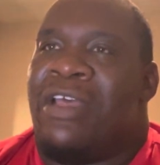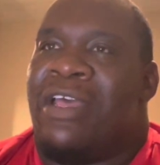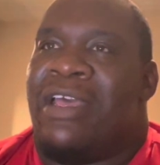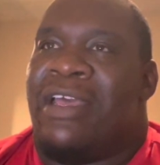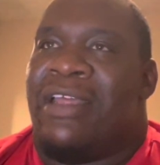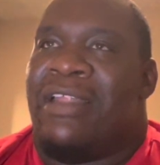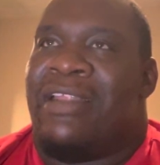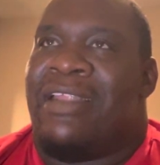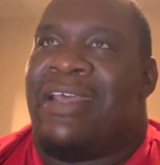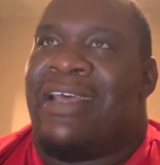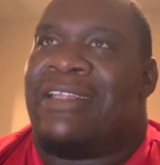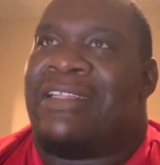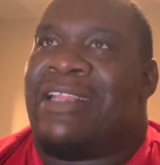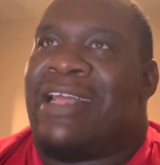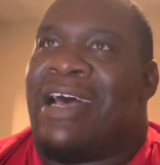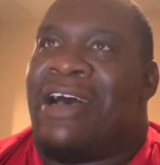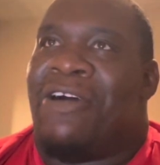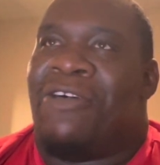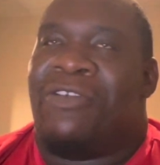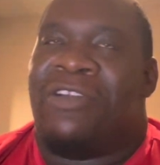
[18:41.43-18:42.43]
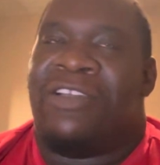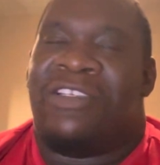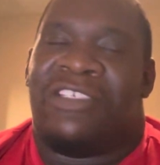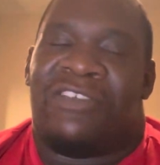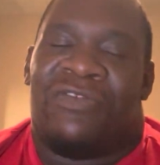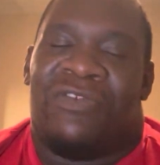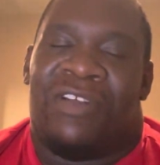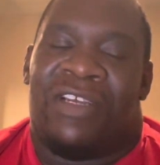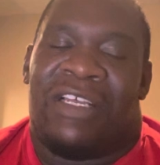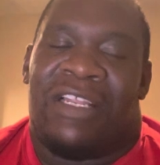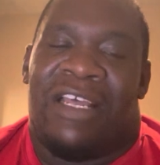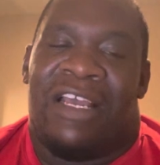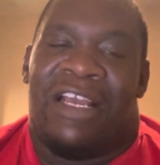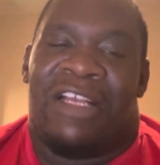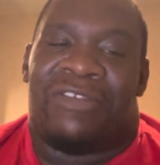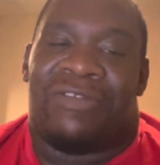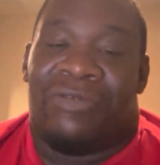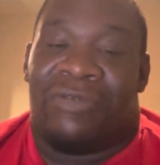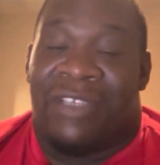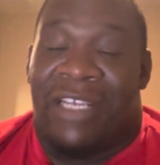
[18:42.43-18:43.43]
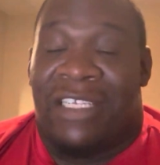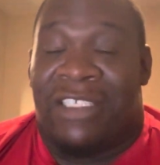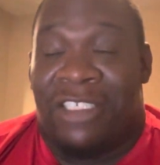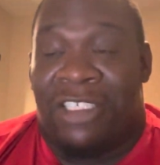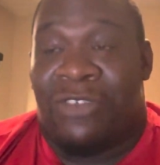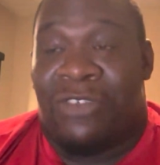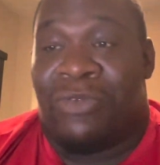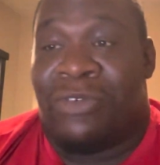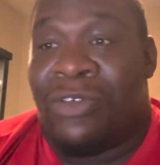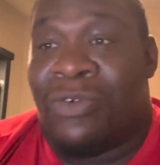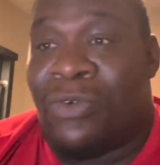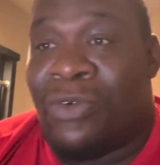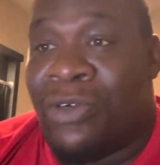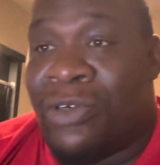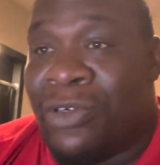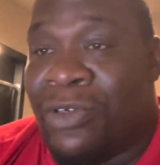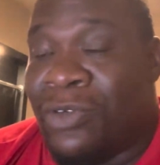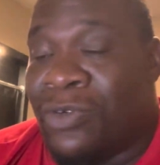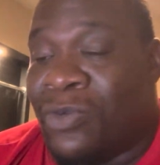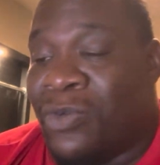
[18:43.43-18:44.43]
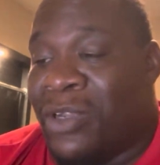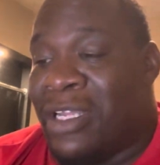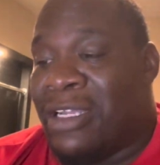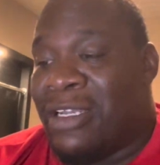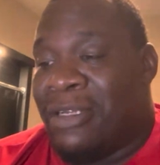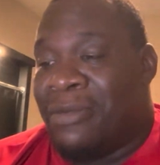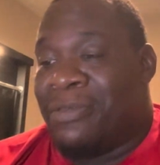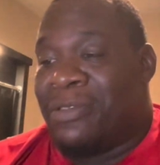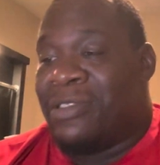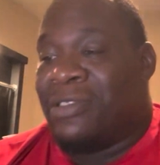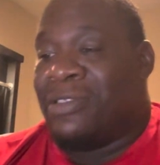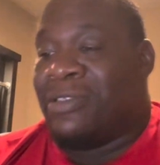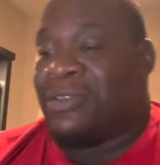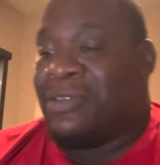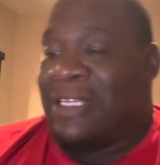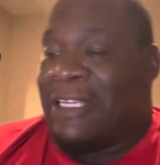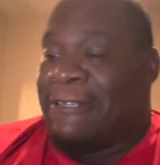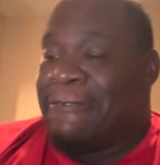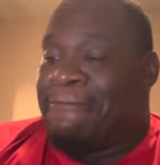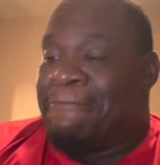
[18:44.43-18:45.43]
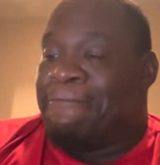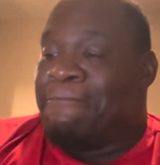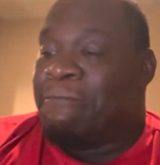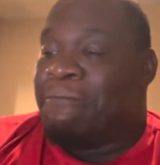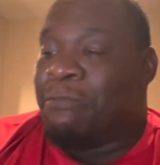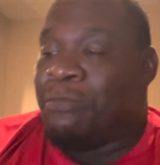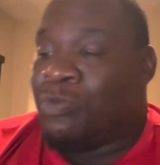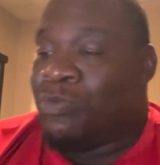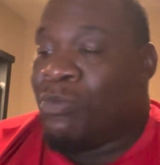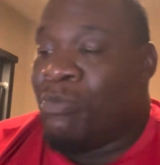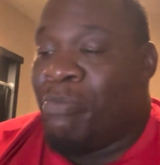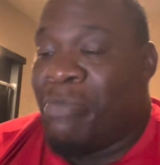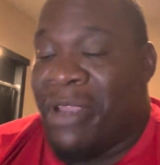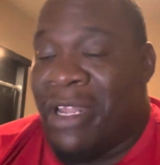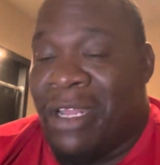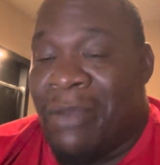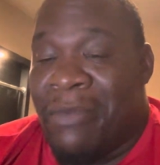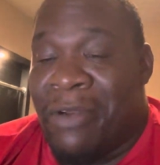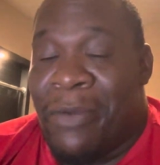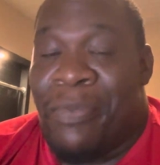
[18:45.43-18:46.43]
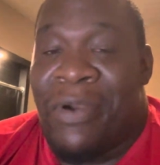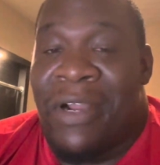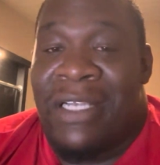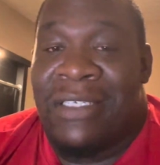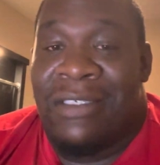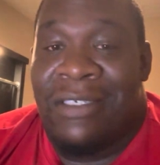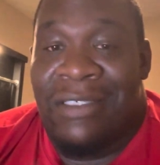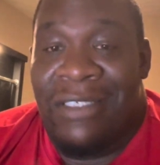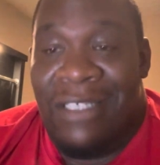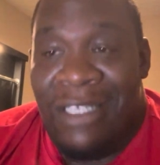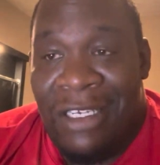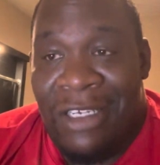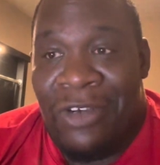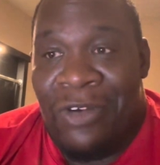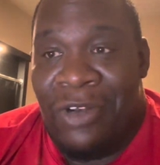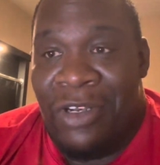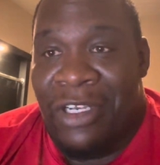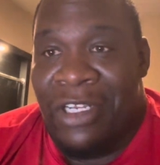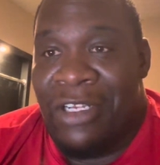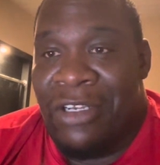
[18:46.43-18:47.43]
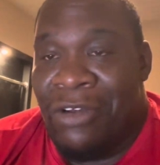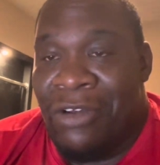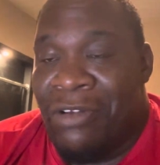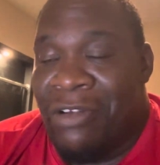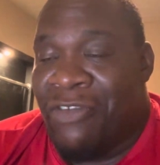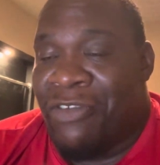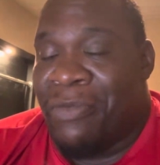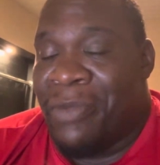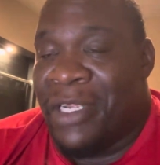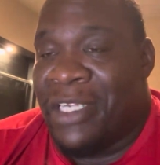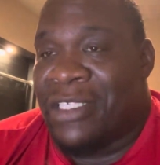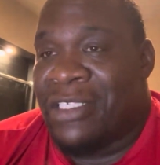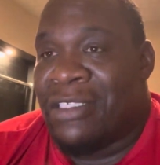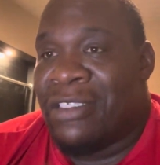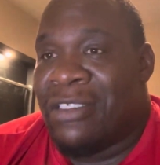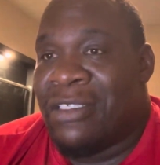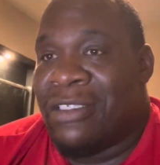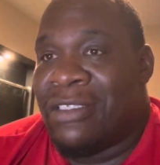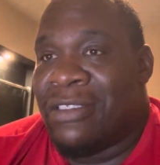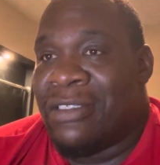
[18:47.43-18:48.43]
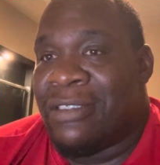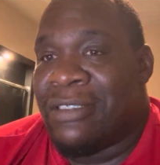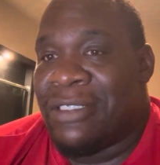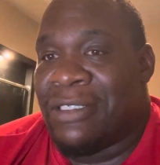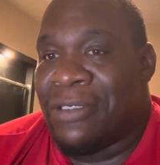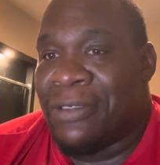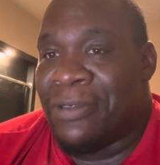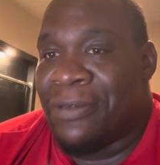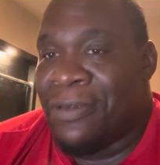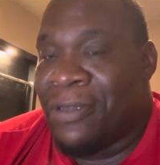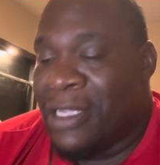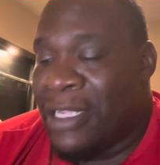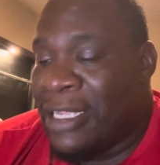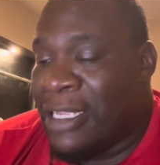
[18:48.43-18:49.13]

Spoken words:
and that not only just for the classroom, that's just real world when it comes to being able to process, encode, and decode information. So,